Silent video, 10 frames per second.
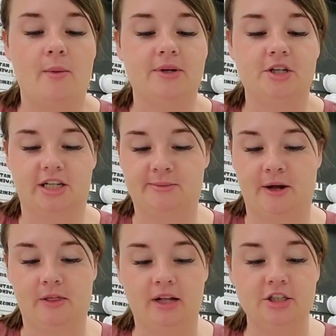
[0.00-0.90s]
We talked
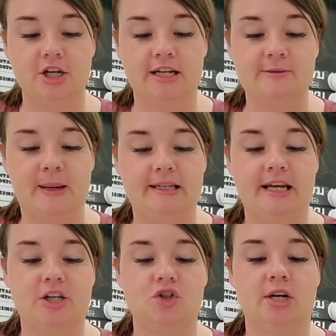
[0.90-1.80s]
about lunch
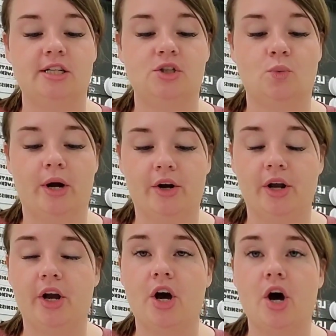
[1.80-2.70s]
expectations, where to
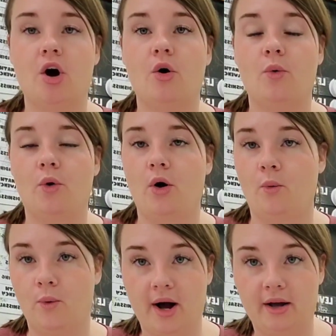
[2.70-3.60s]
go,
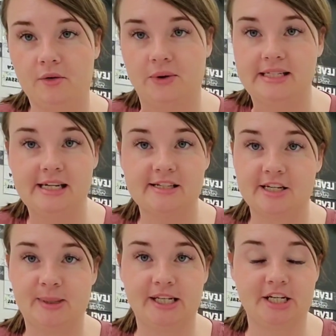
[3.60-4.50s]
what recess
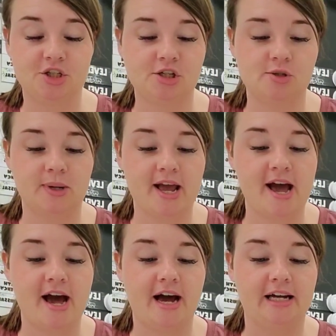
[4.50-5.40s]
expectations we
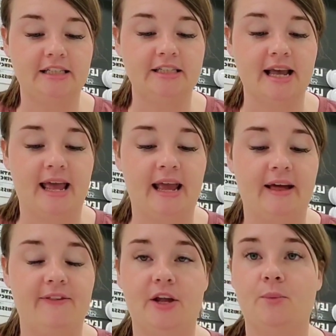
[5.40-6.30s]
had,
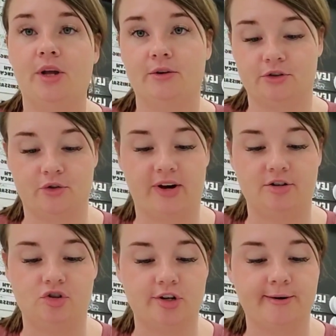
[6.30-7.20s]
and then we used the
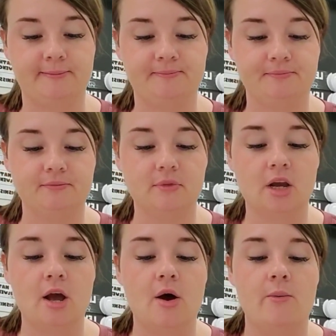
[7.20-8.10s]
restroom.
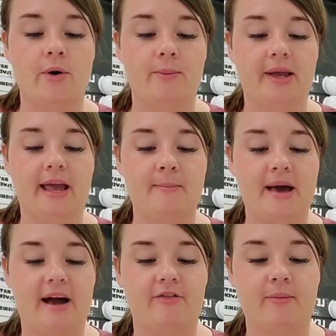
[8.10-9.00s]
When we came
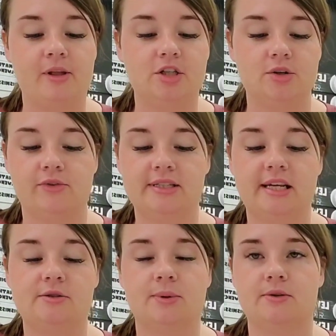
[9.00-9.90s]
back from lunch and
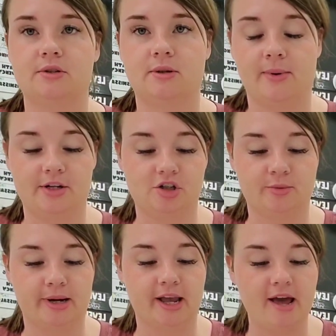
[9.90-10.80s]
recess, we used the
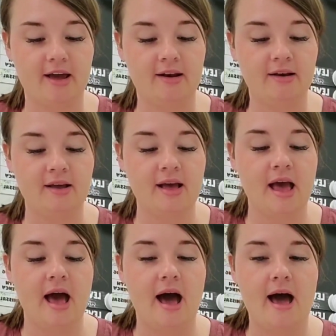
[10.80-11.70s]
restroom again.
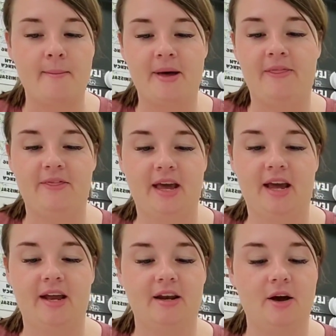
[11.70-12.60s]
And
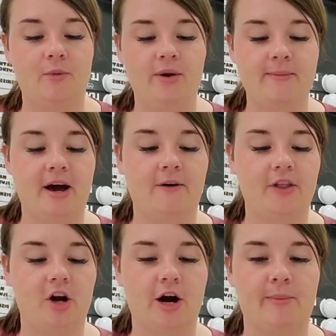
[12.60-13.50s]
then we met on
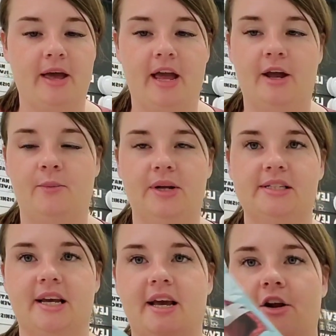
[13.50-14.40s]
the carpet and we
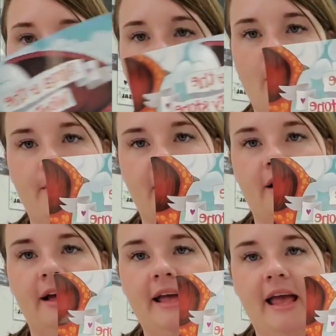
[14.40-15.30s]
did
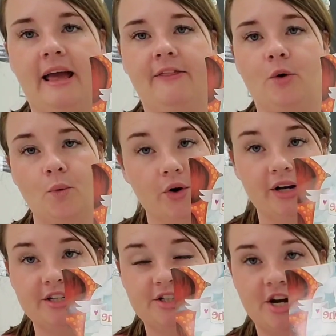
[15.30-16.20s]
Alma and the
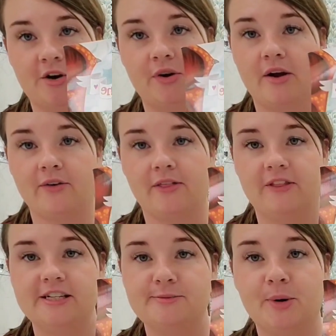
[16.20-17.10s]
Worry Stone. I read
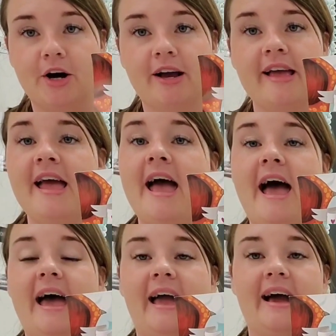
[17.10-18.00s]
this book,
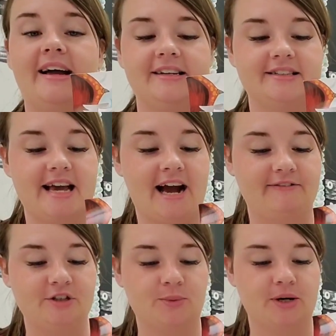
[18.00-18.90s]
and
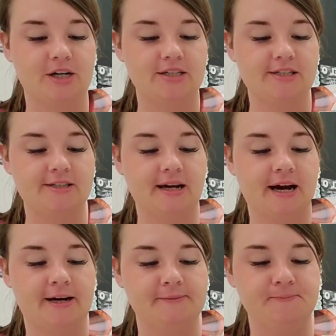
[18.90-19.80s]
afterwards
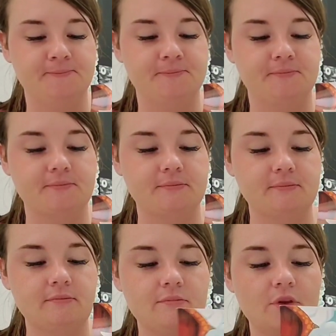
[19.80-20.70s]

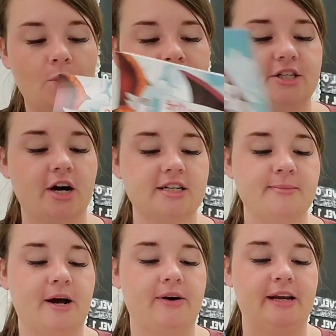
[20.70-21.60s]
we talked
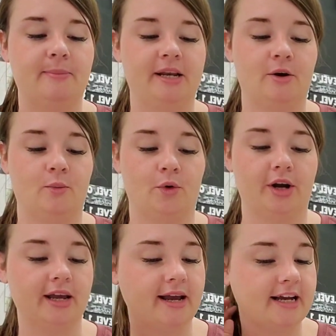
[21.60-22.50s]
about independent
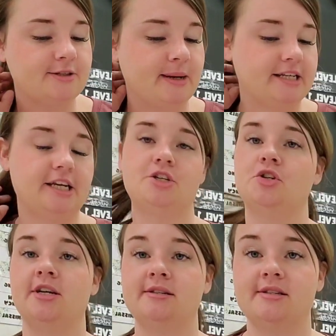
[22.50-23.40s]
working
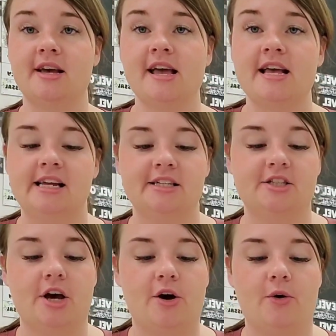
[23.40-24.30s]
expectations.
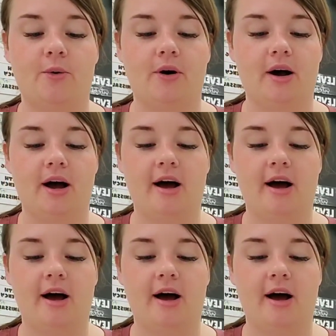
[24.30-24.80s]
So